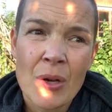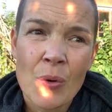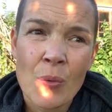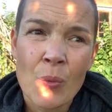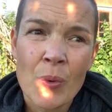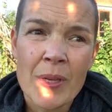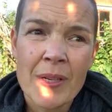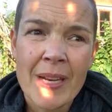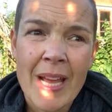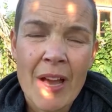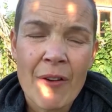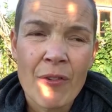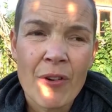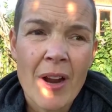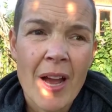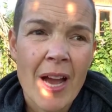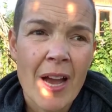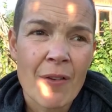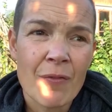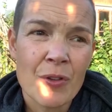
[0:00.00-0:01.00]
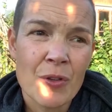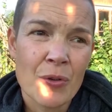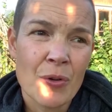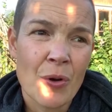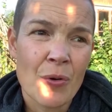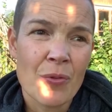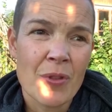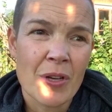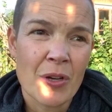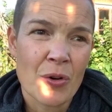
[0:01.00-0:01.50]
we never have, you
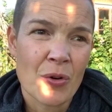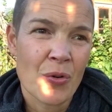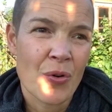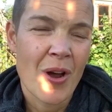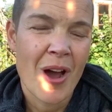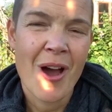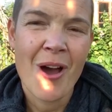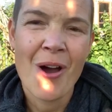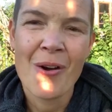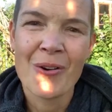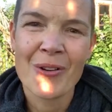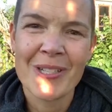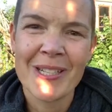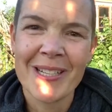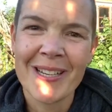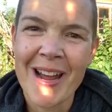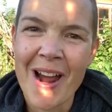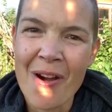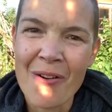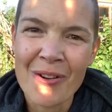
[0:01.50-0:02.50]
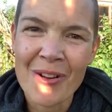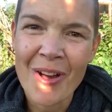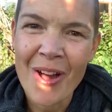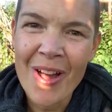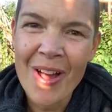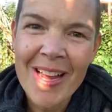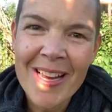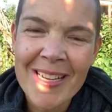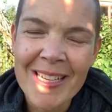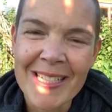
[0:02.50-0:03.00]
know, the crowd in our
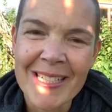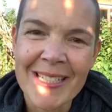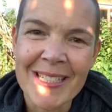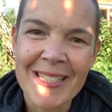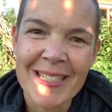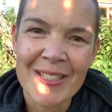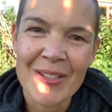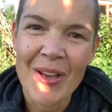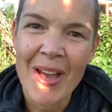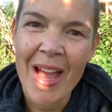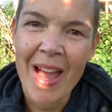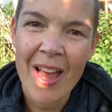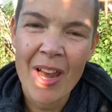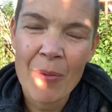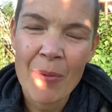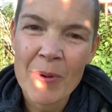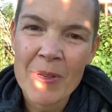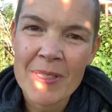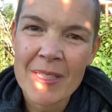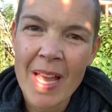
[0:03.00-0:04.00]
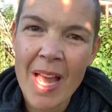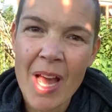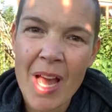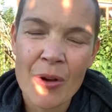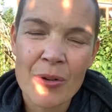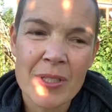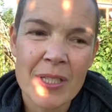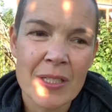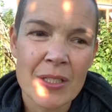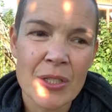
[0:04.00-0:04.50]
gardens to help us
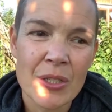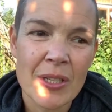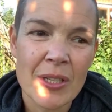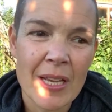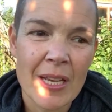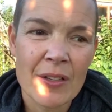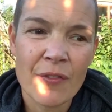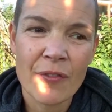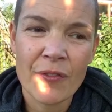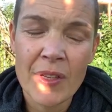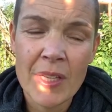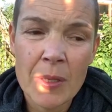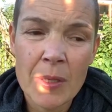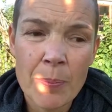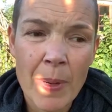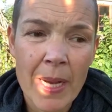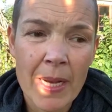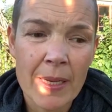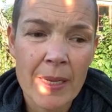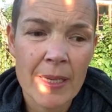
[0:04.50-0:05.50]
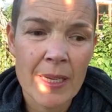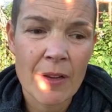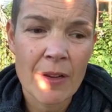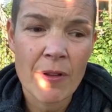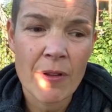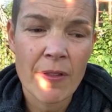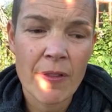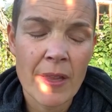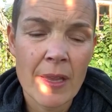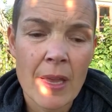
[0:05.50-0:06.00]
out and to get feedback and
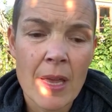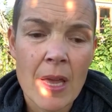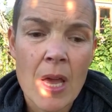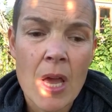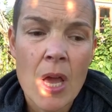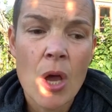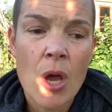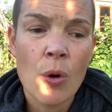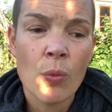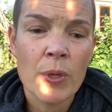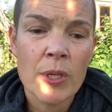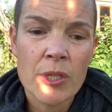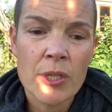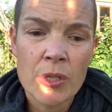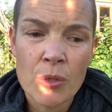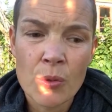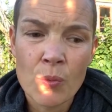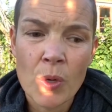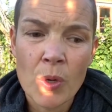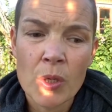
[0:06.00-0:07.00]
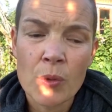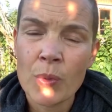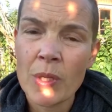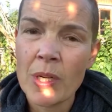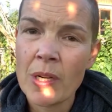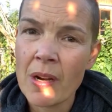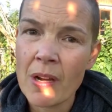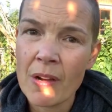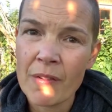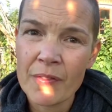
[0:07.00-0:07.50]
everything. We do what we
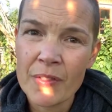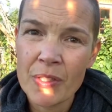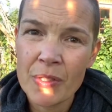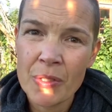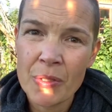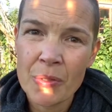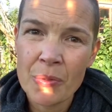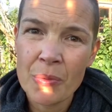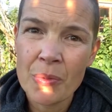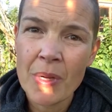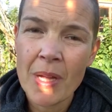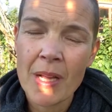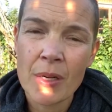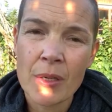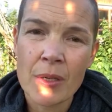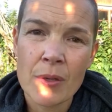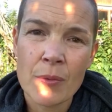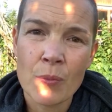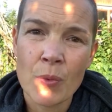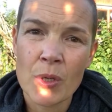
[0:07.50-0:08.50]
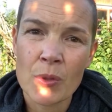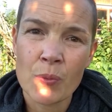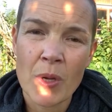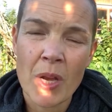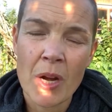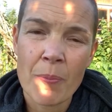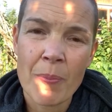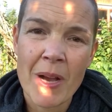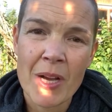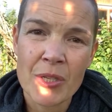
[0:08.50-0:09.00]
love to do and what we
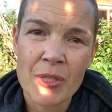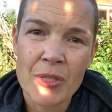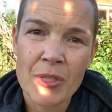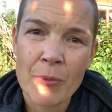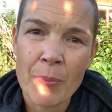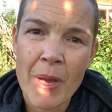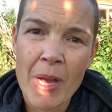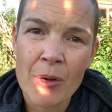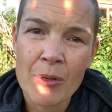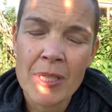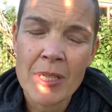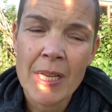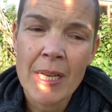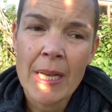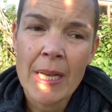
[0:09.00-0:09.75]
are passionate about,